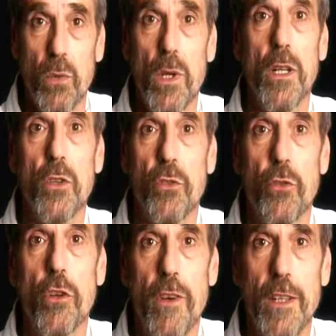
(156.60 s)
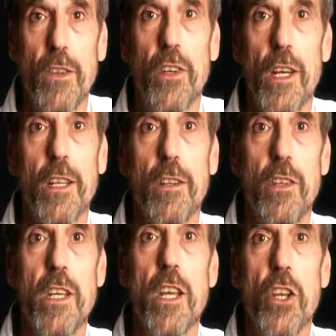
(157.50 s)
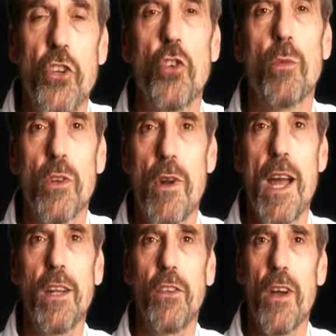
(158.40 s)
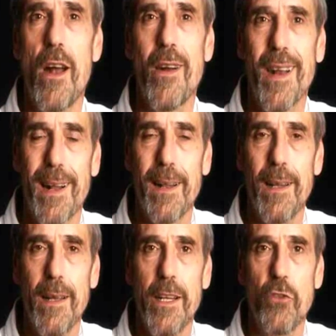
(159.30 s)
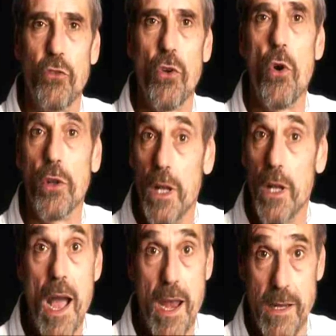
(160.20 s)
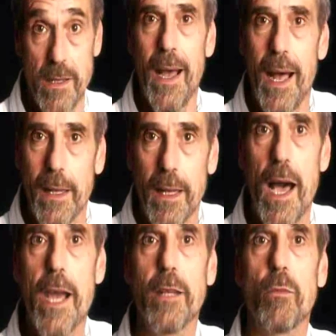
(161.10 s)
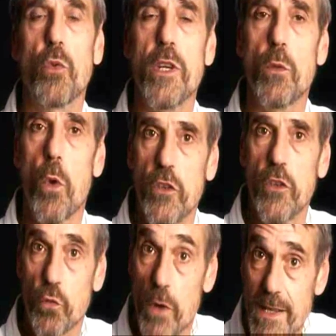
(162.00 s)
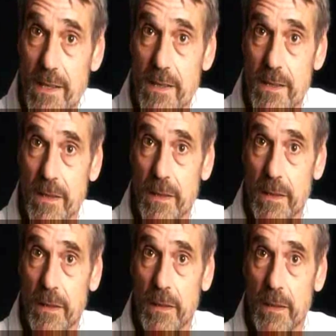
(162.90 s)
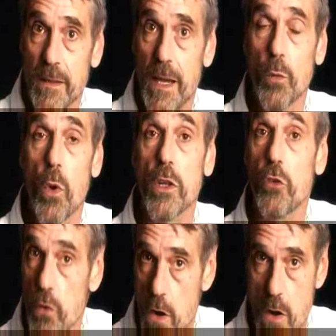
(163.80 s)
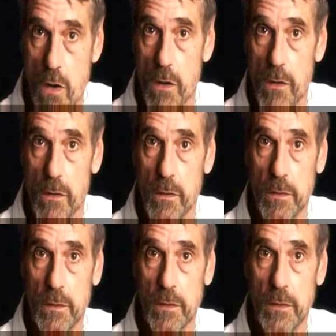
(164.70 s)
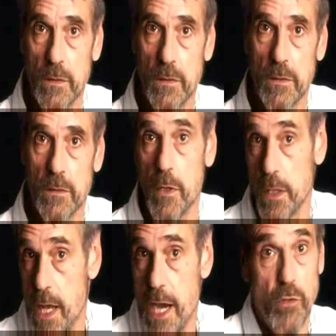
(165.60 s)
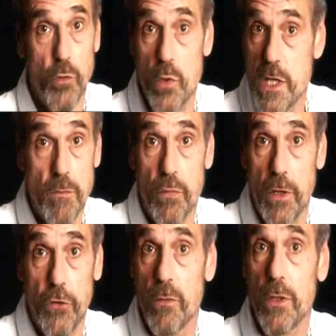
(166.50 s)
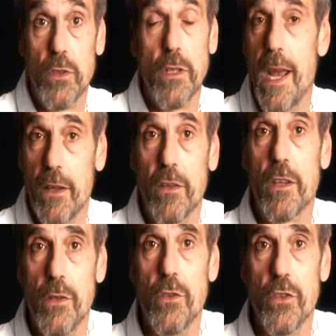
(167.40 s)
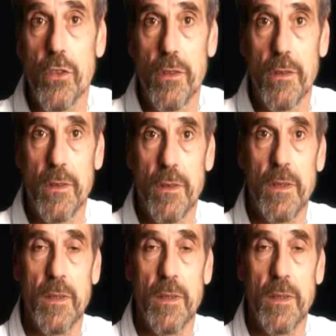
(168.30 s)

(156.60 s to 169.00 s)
in a world full of uncertainty, human rights are a clearly drawn line, a line between what is right and what is wrong, the line between imprisonment and execution.